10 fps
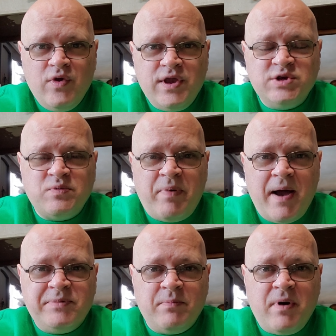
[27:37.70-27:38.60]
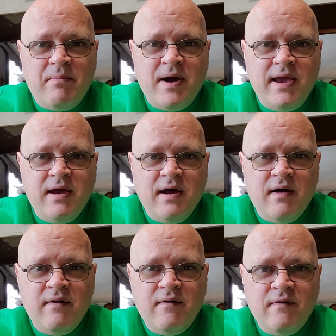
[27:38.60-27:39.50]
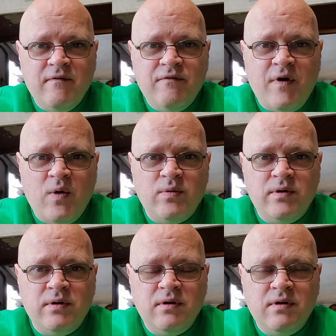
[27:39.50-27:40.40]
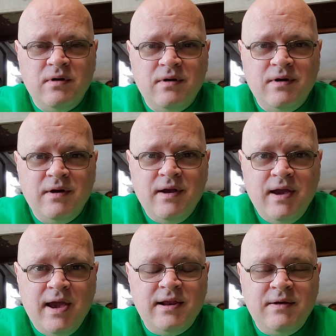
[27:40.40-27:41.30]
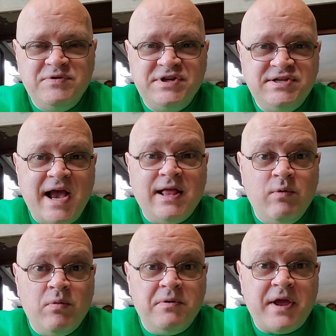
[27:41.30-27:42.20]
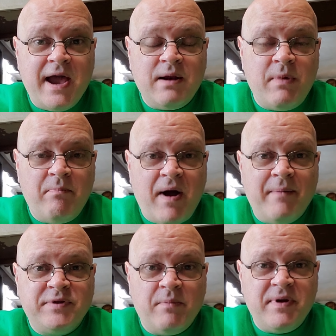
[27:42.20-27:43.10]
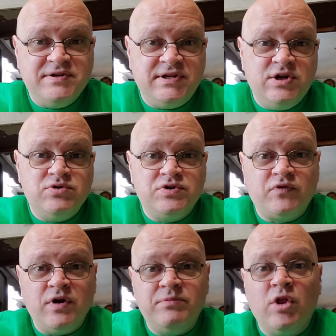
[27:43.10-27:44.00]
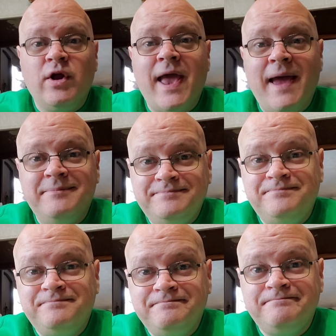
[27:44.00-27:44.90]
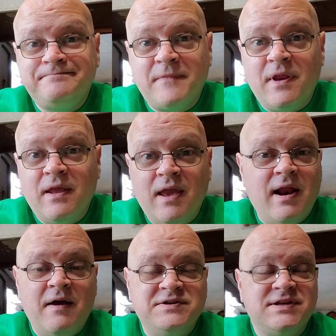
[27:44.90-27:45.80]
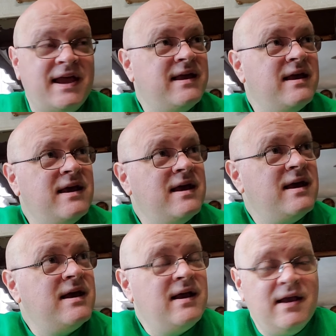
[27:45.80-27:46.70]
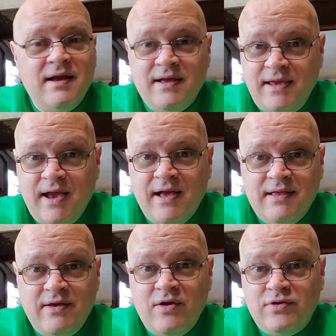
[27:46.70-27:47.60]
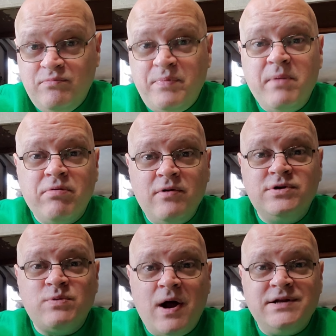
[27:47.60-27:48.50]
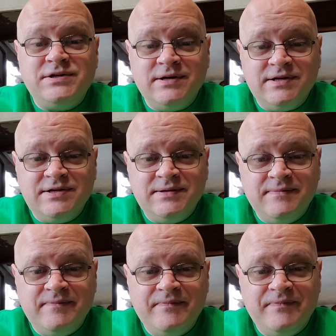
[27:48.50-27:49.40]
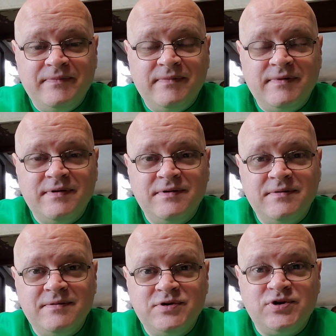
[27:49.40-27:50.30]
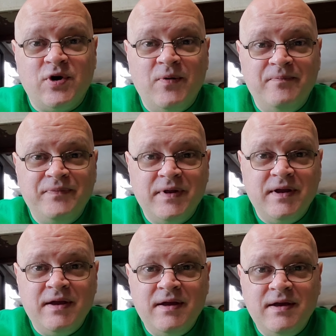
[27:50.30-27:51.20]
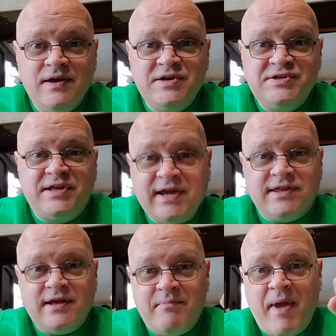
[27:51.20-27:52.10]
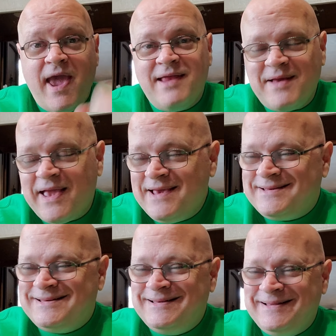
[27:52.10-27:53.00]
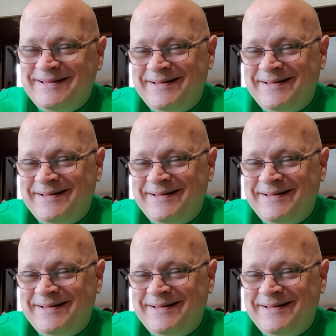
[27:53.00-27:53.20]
Guess what popped up on my uh, phone? And it was exactly what we were talking about, popped up as an interest for him to look at. And I was like, Yeah, Big Brother's watching us. So, stick it to the man, I guess.